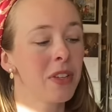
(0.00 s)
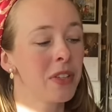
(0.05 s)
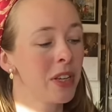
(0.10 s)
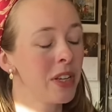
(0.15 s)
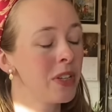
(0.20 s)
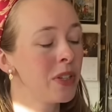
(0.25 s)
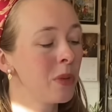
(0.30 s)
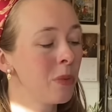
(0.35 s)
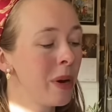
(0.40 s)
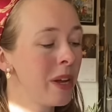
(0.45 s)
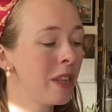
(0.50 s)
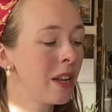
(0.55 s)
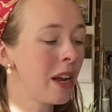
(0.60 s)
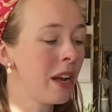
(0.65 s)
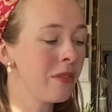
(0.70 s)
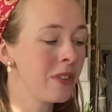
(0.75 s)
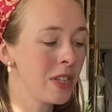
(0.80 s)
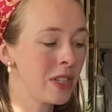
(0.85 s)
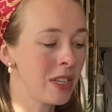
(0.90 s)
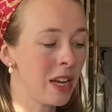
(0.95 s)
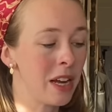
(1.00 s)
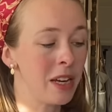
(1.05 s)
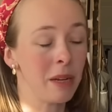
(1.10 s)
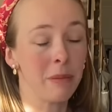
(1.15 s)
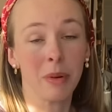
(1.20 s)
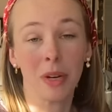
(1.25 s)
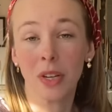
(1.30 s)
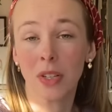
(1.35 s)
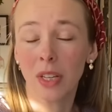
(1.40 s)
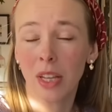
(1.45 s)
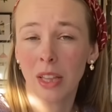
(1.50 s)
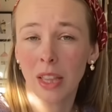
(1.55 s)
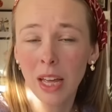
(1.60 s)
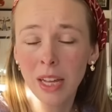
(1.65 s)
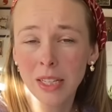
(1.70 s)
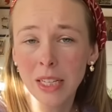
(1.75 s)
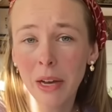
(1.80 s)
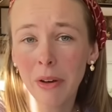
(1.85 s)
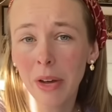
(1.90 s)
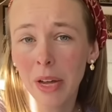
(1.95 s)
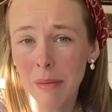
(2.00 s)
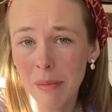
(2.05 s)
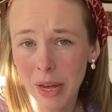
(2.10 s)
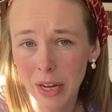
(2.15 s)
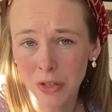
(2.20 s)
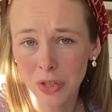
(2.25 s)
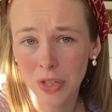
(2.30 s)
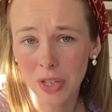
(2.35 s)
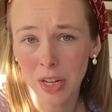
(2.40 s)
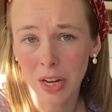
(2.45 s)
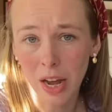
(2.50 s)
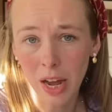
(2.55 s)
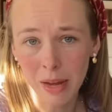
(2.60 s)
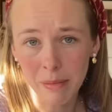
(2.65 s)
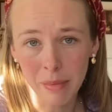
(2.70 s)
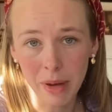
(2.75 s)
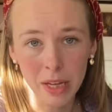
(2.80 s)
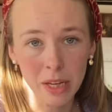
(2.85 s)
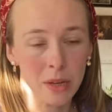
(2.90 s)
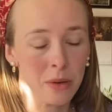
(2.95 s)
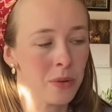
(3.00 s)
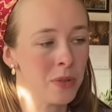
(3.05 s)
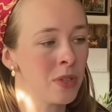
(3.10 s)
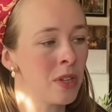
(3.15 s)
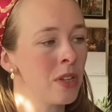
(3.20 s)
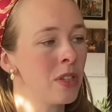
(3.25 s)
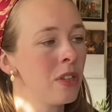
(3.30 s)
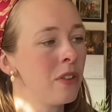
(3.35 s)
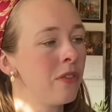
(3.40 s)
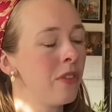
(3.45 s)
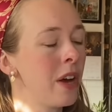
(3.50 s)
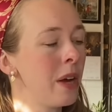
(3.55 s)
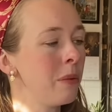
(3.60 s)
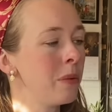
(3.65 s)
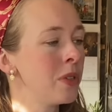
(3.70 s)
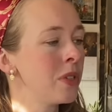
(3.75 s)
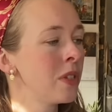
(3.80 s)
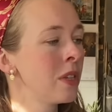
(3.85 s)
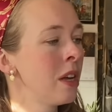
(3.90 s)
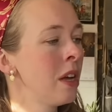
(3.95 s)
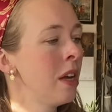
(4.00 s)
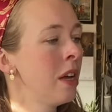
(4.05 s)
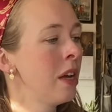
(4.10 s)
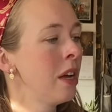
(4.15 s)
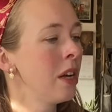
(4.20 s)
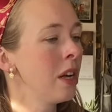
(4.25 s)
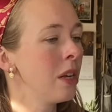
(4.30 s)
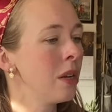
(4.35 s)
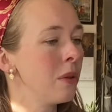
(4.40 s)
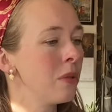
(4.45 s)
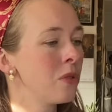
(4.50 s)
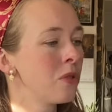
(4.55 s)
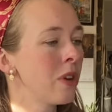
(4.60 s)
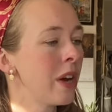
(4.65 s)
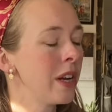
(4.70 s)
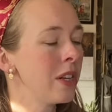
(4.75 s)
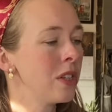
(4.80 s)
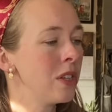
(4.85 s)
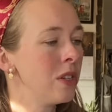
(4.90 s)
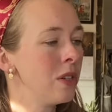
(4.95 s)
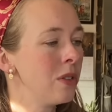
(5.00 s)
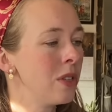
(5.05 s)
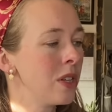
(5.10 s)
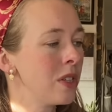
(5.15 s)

is the way that I've designed it, because that's how I imagined that I might use this if I was, trying to do this,